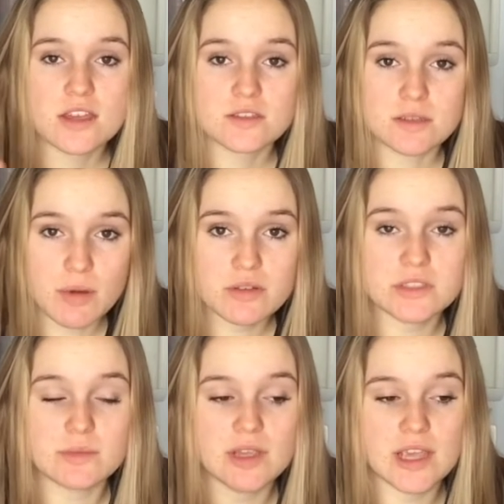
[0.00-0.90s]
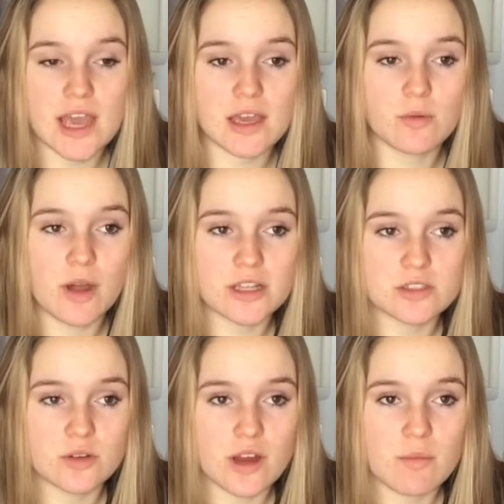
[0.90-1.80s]
supposed to be egg white
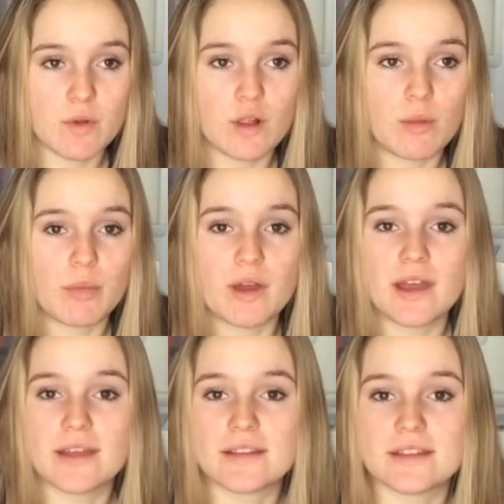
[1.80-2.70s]
scramble, but